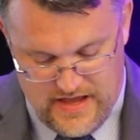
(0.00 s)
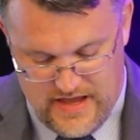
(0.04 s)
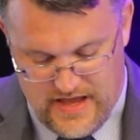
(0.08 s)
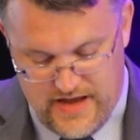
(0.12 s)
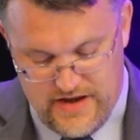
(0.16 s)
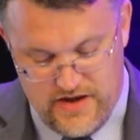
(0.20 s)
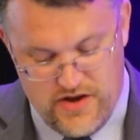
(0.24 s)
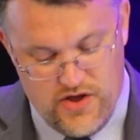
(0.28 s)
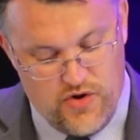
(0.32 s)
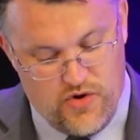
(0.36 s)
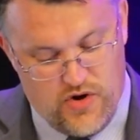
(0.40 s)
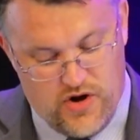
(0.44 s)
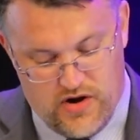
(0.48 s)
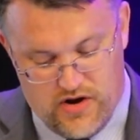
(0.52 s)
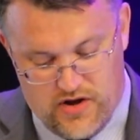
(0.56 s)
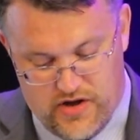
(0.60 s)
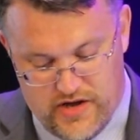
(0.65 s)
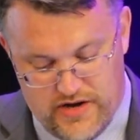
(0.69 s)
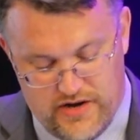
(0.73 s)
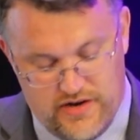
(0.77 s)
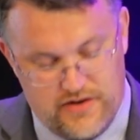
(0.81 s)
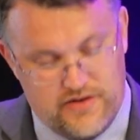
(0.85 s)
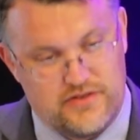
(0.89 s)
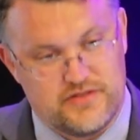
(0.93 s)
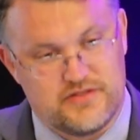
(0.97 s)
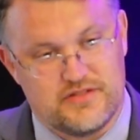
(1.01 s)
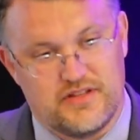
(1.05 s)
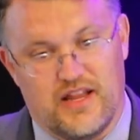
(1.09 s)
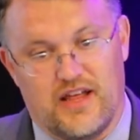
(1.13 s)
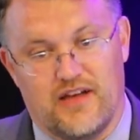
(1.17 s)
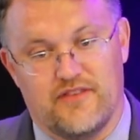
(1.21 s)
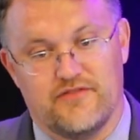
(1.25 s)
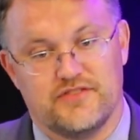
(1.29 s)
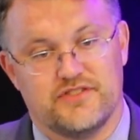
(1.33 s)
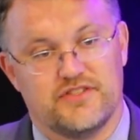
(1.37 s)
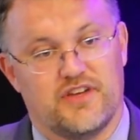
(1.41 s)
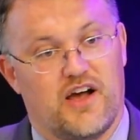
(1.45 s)
I know our auditors
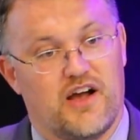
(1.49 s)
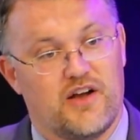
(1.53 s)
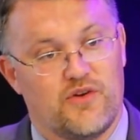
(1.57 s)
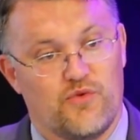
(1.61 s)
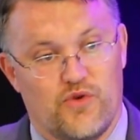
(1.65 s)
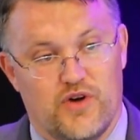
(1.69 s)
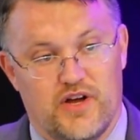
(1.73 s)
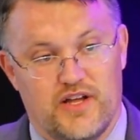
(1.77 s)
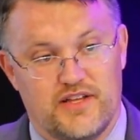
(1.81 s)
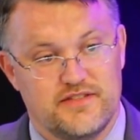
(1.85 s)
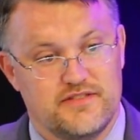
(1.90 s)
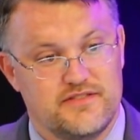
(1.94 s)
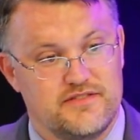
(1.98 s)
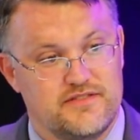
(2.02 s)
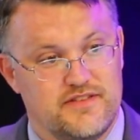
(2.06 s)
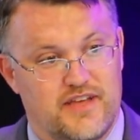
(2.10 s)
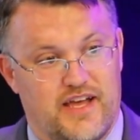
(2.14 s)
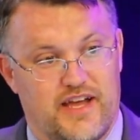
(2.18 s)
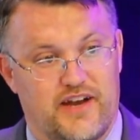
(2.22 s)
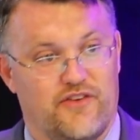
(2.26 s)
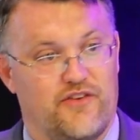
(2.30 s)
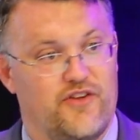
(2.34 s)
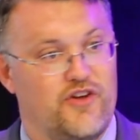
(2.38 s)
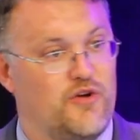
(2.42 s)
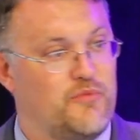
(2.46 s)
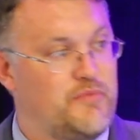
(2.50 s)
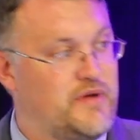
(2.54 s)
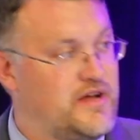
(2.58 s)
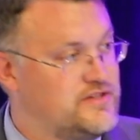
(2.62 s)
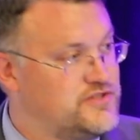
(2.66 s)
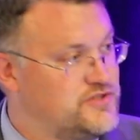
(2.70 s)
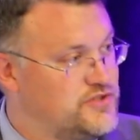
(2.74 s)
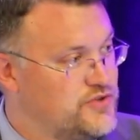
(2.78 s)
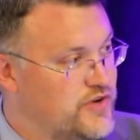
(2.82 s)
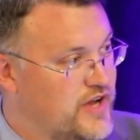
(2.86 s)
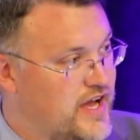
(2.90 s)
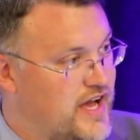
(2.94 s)
love SOC 1s. I don't know
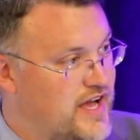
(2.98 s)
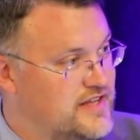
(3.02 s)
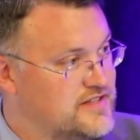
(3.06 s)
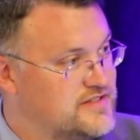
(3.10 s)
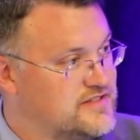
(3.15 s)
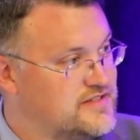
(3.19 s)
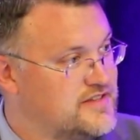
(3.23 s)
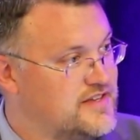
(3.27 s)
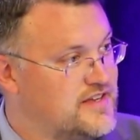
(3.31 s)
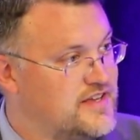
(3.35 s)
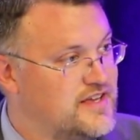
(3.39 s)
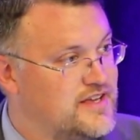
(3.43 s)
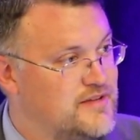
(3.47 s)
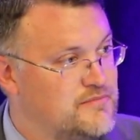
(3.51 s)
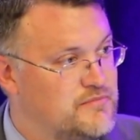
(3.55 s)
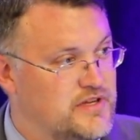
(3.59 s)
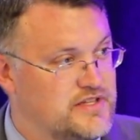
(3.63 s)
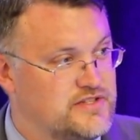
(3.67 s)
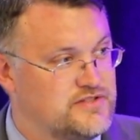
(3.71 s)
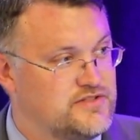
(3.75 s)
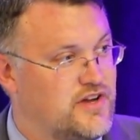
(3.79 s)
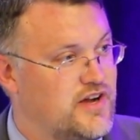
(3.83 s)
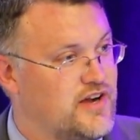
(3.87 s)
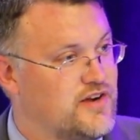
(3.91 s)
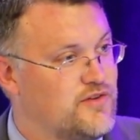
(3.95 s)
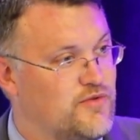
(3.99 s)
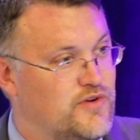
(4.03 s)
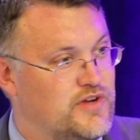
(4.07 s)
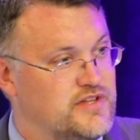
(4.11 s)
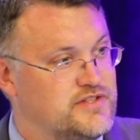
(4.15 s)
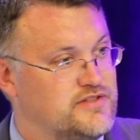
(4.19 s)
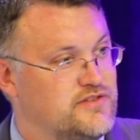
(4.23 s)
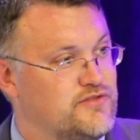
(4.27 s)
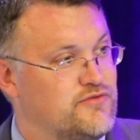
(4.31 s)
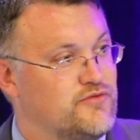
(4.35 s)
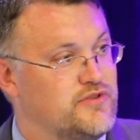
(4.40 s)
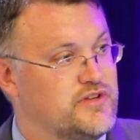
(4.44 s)
about you guys, but SOC
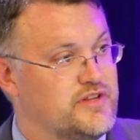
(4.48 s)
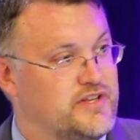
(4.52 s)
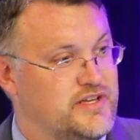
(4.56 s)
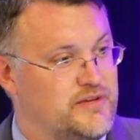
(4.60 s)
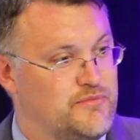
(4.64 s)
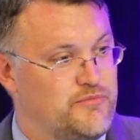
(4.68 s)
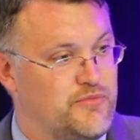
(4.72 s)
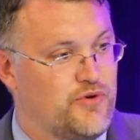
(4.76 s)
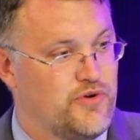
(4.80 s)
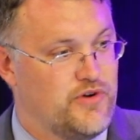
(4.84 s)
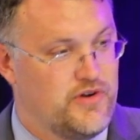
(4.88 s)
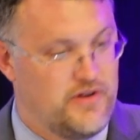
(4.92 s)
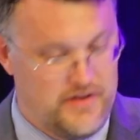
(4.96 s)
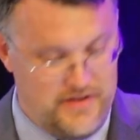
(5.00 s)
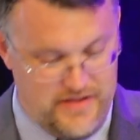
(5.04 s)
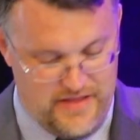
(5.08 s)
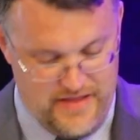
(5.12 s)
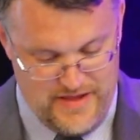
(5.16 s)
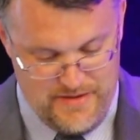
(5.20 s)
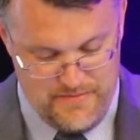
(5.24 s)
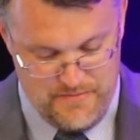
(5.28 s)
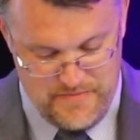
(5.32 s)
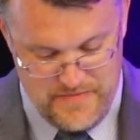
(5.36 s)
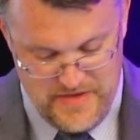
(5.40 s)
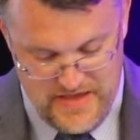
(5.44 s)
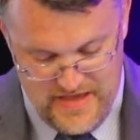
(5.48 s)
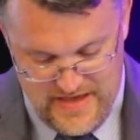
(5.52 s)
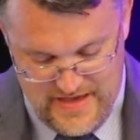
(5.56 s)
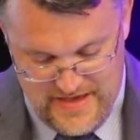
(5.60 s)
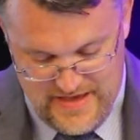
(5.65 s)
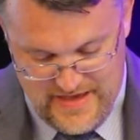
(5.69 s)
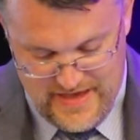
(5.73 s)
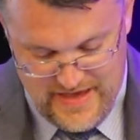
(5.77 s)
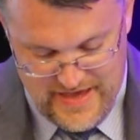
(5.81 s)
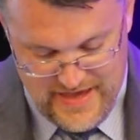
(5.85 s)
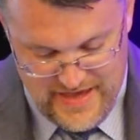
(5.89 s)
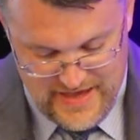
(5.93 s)
1s are really important to them.
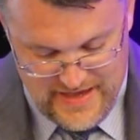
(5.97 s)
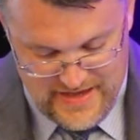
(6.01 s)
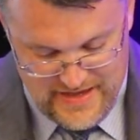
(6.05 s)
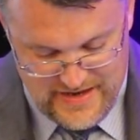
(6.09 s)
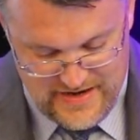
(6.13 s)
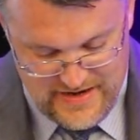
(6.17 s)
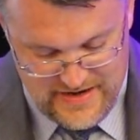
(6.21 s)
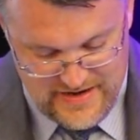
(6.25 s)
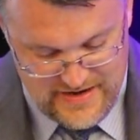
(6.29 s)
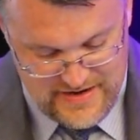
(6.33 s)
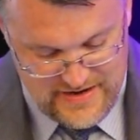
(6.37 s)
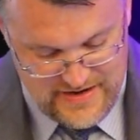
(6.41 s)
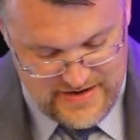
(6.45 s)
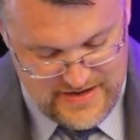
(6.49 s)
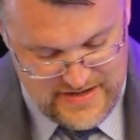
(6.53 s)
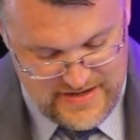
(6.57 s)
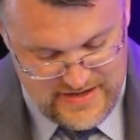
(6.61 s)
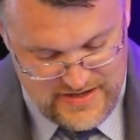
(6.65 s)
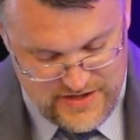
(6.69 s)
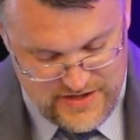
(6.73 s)
And,